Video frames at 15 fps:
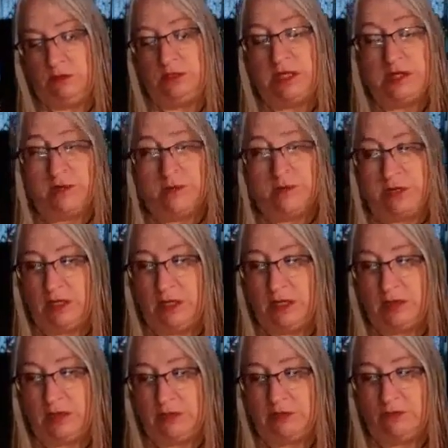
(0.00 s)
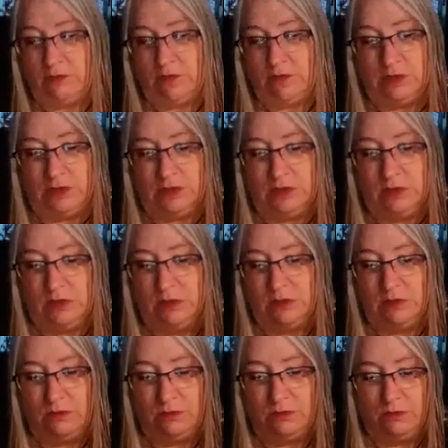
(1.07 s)
decorating it was
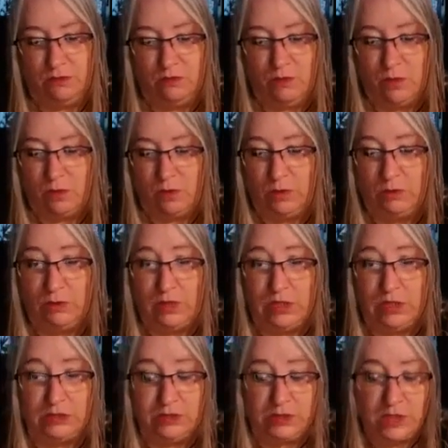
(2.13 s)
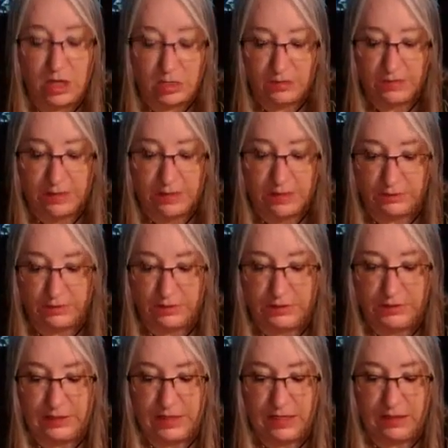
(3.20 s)
what we were here to talk
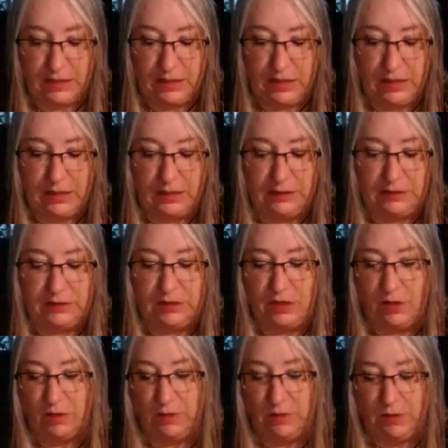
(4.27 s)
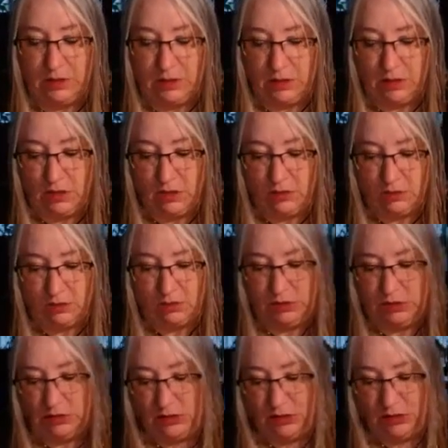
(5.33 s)
about today. And so I'm going to
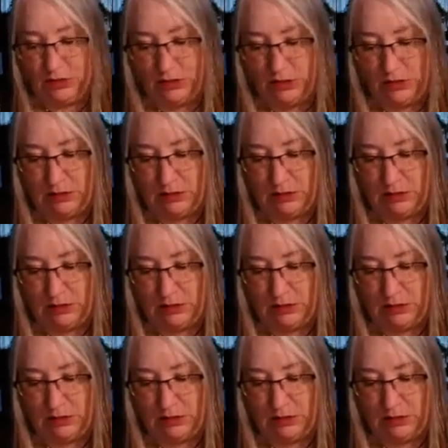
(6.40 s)
close this,